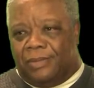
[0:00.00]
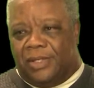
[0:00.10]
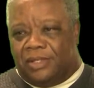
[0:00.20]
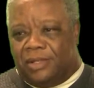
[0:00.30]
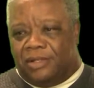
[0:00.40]

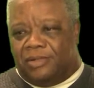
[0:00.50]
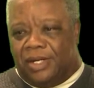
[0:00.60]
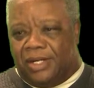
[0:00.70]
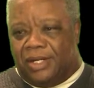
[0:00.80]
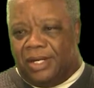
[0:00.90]
Started
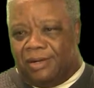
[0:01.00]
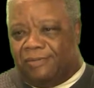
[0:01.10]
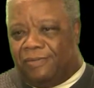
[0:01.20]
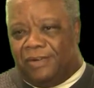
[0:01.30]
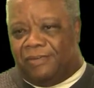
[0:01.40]
drinking like a
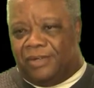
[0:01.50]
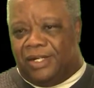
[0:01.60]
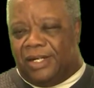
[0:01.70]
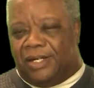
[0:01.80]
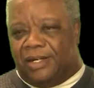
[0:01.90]
fifth of
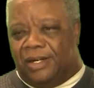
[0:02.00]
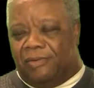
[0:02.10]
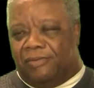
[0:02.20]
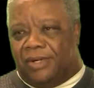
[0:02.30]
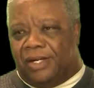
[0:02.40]
liquor
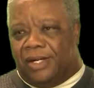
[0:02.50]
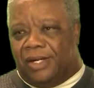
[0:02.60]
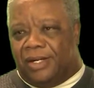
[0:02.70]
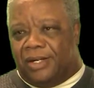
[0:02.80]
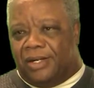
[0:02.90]
every
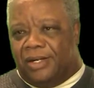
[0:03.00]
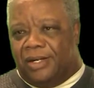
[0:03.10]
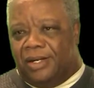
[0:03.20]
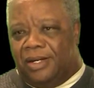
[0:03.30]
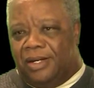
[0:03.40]
day and
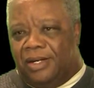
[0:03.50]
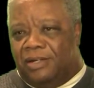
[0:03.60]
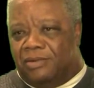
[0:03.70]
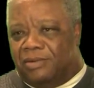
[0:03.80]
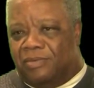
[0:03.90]

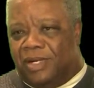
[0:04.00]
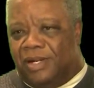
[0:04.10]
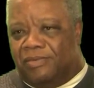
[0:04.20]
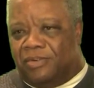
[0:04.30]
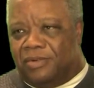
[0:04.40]
using
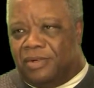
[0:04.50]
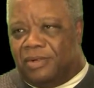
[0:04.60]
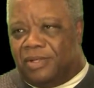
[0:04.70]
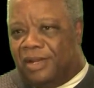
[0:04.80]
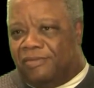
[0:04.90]
whatever
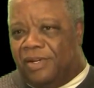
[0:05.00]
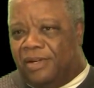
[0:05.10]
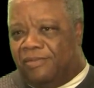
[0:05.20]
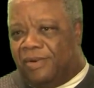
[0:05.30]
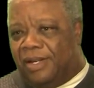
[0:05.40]
drugs. I figured
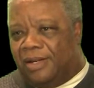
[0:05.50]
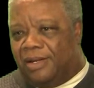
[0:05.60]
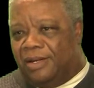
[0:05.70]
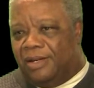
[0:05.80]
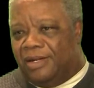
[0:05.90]
if I
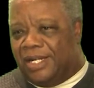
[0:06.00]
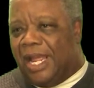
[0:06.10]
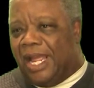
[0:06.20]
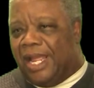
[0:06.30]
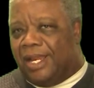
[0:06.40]

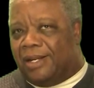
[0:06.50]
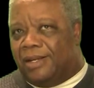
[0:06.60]
died